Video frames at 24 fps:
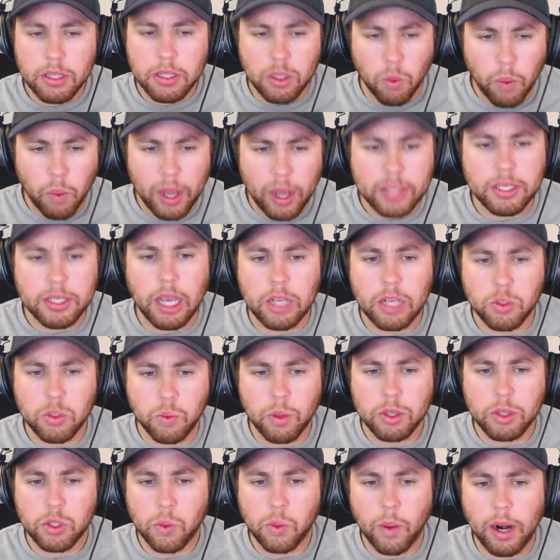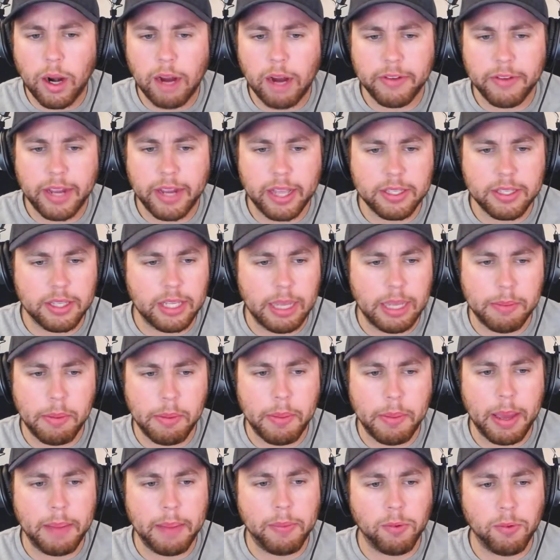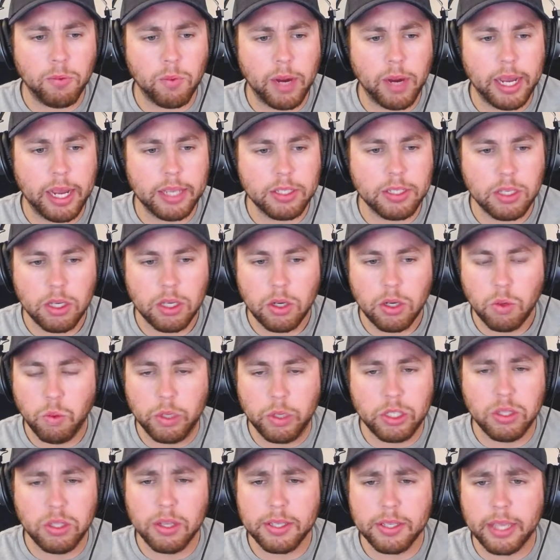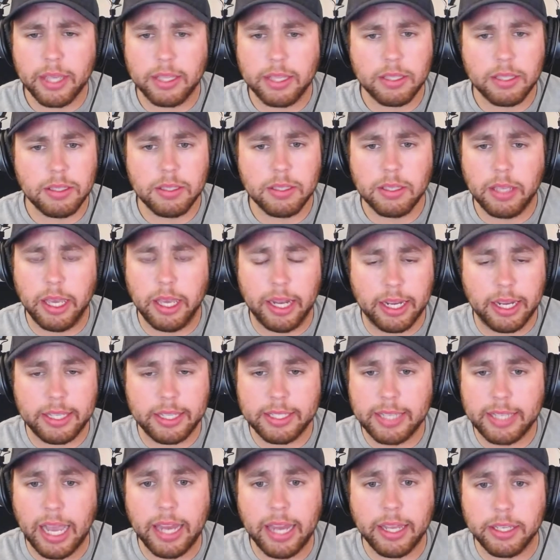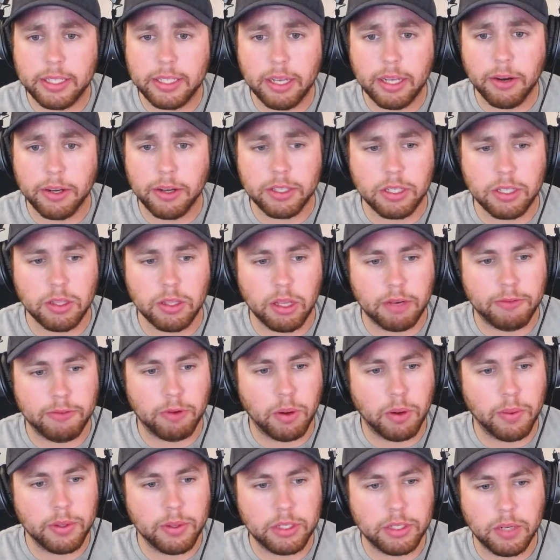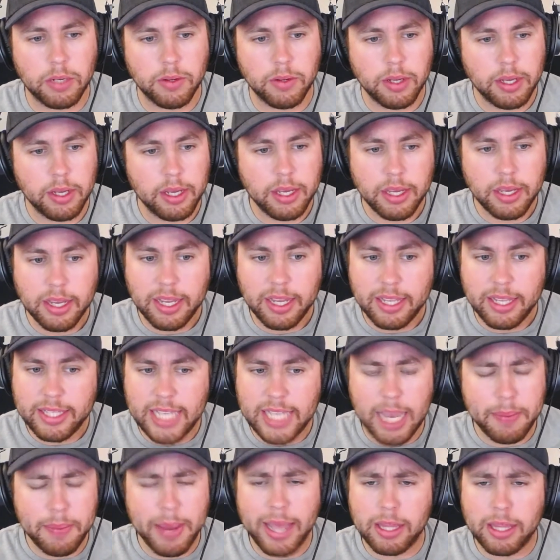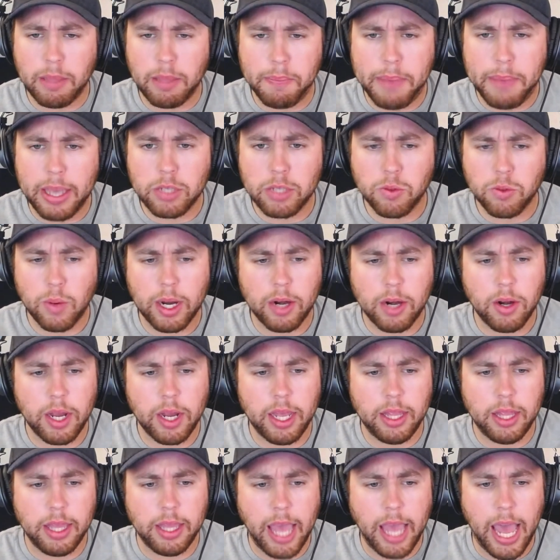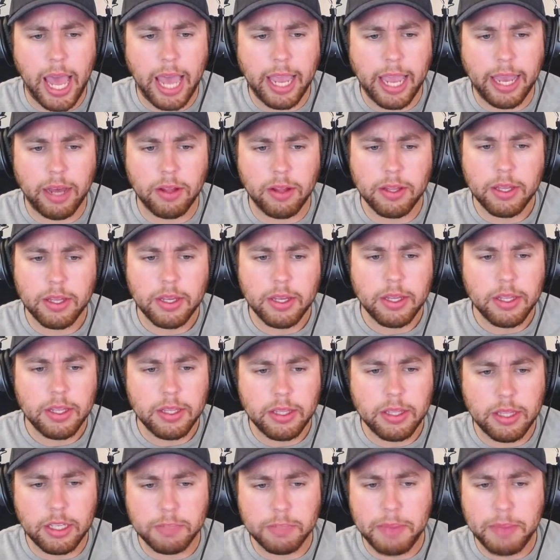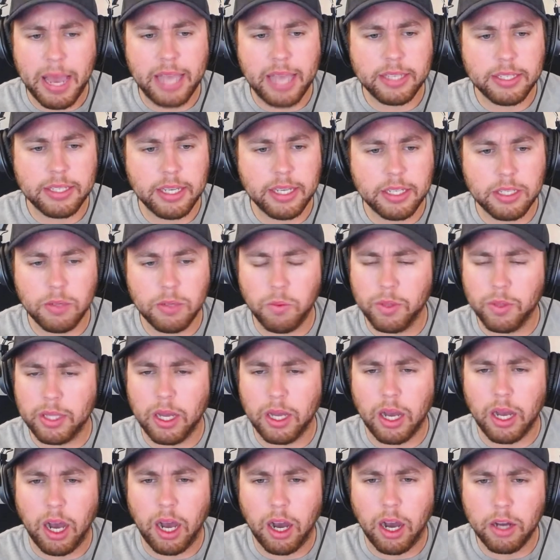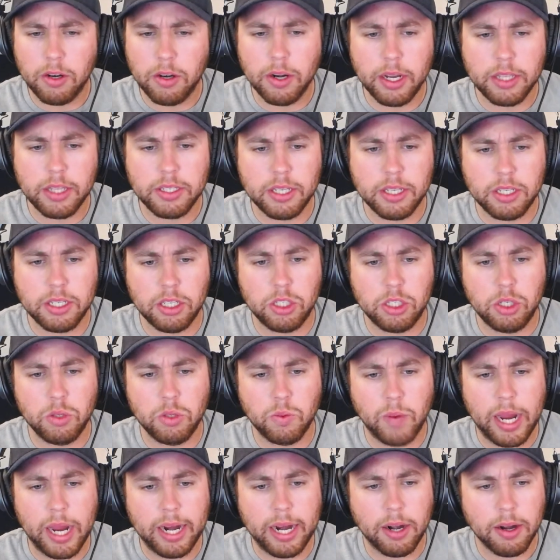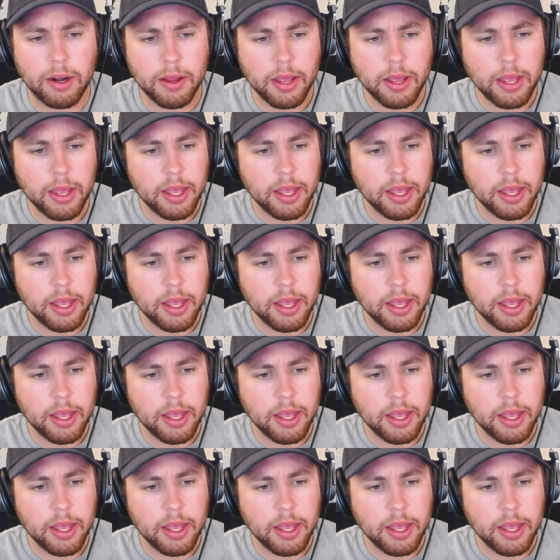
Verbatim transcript: the Red Sox will square off against the Tampa Bay Rays, which looks like an exciting series to look forward to. Tampa had the best record in the AL this past season with a 162 record,